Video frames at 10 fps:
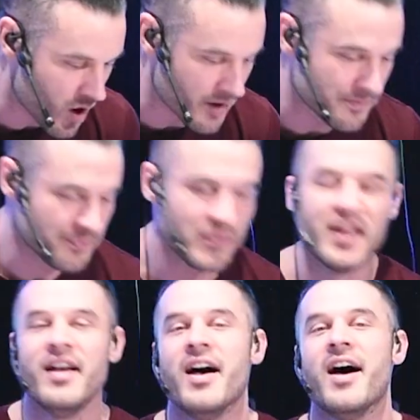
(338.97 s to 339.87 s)
1.
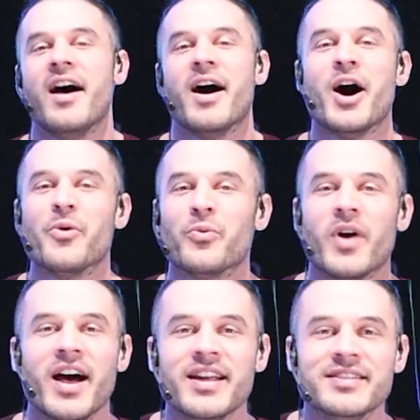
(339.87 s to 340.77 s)
All
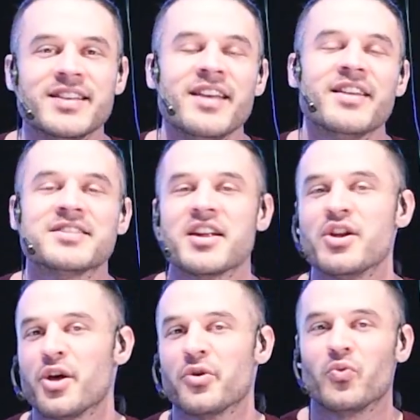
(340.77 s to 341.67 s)
right, that's
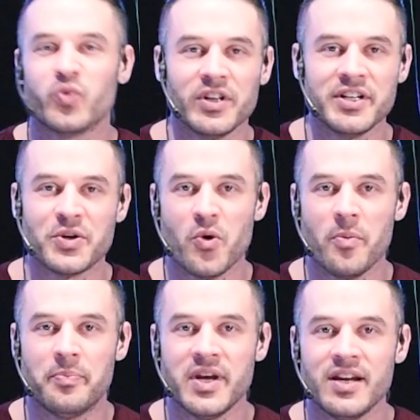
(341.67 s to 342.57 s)
another really cool
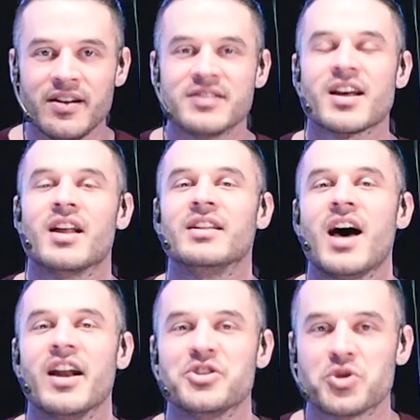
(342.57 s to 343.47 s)
beat. It's got a
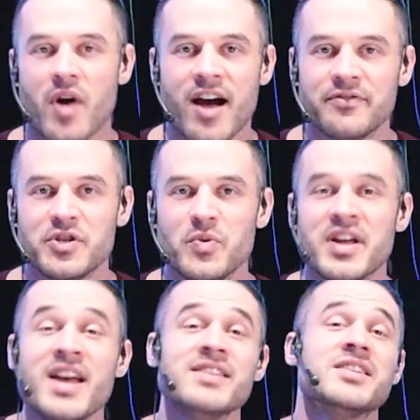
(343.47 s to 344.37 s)
lot of drive to it,
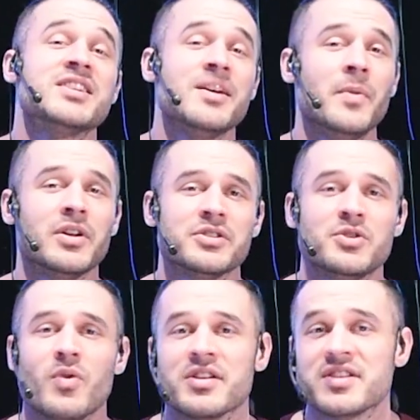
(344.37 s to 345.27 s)
similar
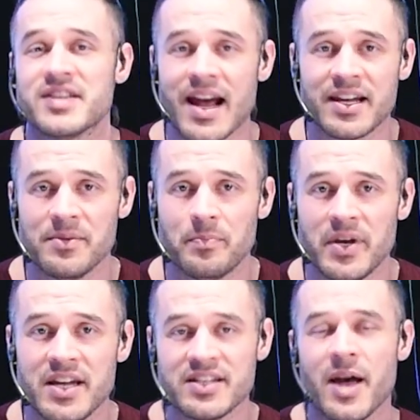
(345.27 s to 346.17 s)
to our second
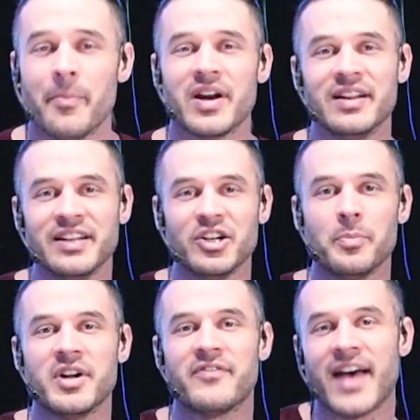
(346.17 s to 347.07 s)
beat, but a little
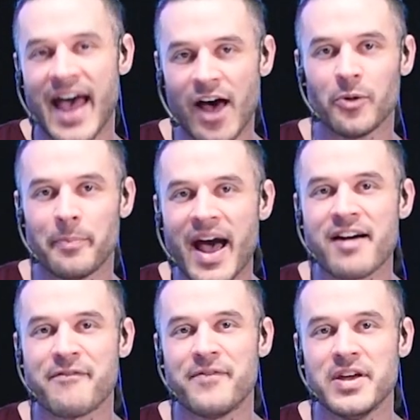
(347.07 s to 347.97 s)
bit of a held back
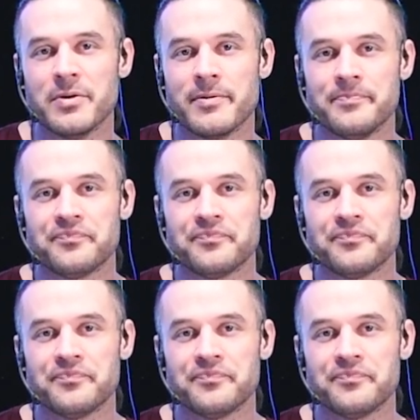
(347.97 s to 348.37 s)
feel.